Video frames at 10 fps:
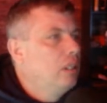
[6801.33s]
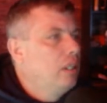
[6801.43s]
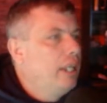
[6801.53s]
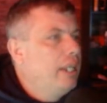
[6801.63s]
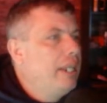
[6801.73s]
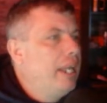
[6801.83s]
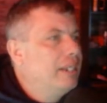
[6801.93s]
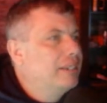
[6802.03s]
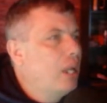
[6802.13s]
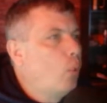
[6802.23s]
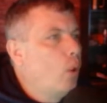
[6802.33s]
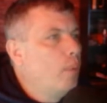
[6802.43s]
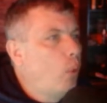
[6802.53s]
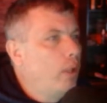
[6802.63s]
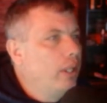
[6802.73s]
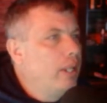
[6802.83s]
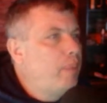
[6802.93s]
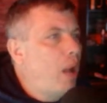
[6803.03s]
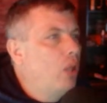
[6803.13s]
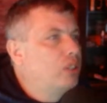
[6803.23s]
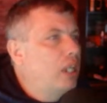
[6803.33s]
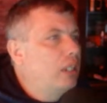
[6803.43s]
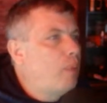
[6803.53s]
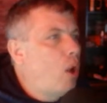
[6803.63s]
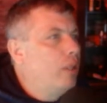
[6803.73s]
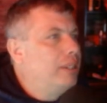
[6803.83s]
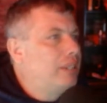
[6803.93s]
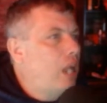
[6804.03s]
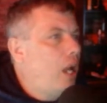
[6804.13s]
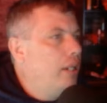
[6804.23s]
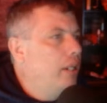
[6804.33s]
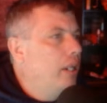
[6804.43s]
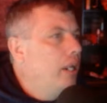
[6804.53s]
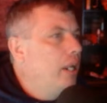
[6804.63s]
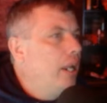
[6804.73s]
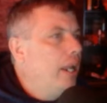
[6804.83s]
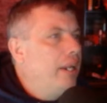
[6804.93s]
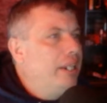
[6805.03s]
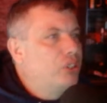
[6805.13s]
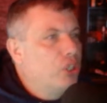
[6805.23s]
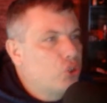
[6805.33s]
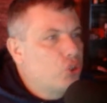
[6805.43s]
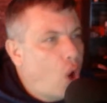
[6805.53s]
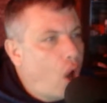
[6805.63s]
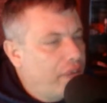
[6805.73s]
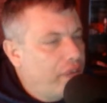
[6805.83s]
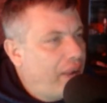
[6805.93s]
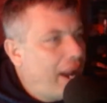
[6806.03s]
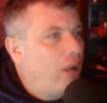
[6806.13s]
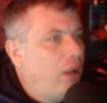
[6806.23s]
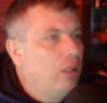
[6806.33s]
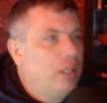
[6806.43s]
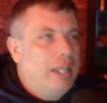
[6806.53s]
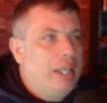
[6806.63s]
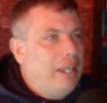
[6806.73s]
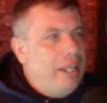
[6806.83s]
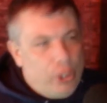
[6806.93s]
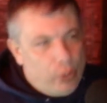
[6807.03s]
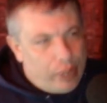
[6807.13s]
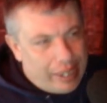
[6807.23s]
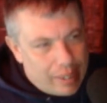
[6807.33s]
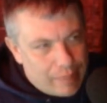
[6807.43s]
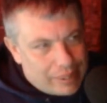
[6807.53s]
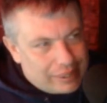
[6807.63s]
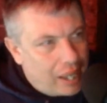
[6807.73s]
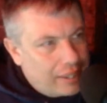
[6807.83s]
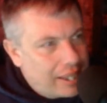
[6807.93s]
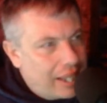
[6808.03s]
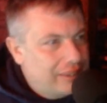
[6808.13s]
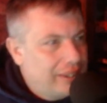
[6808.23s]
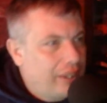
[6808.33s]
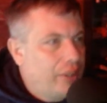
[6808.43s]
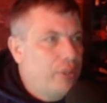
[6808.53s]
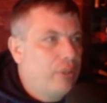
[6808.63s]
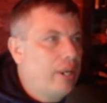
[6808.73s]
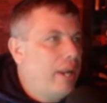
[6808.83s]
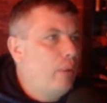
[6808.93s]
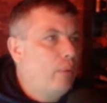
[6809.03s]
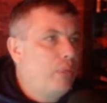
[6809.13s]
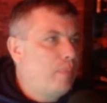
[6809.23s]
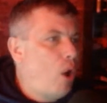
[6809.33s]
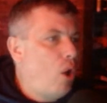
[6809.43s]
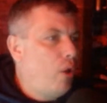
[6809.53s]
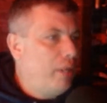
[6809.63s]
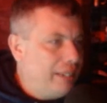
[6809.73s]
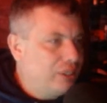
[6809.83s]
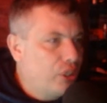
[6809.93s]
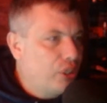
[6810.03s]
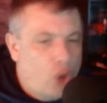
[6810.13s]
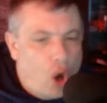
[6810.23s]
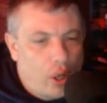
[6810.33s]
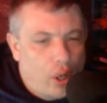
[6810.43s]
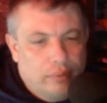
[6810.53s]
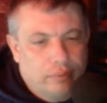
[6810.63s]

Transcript: Indiana's got a 1-point lead. Ballo's got the ball inside, and he's going to draw the foul. You get him inside that cylinder down there with the ball, and he's going to draw it.